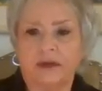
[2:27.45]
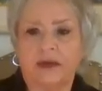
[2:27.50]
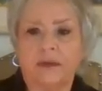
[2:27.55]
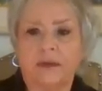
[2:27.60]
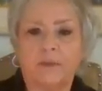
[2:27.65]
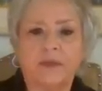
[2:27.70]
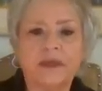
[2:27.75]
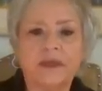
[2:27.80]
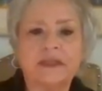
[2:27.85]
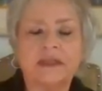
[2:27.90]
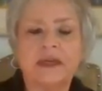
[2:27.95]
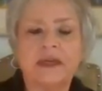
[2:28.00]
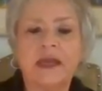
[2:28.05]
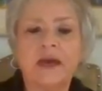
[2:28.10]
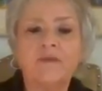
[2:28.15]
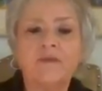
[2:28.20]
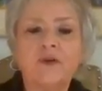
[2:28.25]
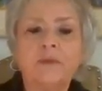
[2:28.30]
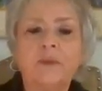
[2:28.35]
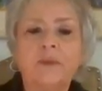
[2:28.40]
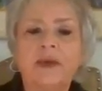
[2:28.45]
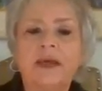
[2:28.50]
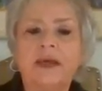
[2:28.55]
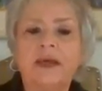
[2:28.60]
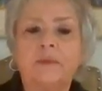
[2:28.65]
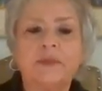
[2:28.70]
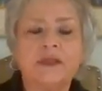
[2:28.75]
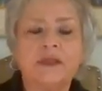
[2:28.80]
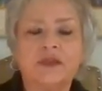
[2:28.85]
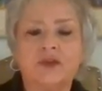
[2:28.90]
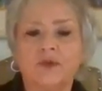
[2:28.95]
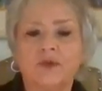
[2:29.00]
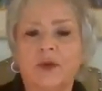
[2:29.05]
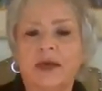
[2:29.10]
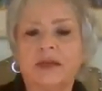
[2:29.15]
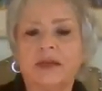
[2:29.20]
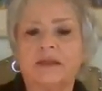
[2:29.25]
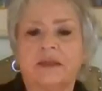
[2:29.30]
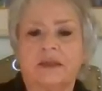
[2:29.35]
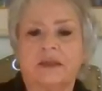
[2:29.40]
It must never be
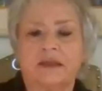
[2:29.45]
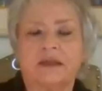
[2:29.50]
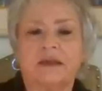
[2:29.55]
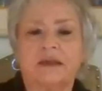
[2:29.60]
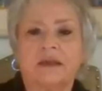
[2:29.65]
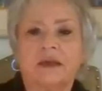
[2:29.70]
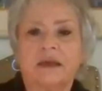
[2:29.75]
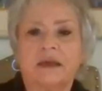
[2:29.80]
misdirected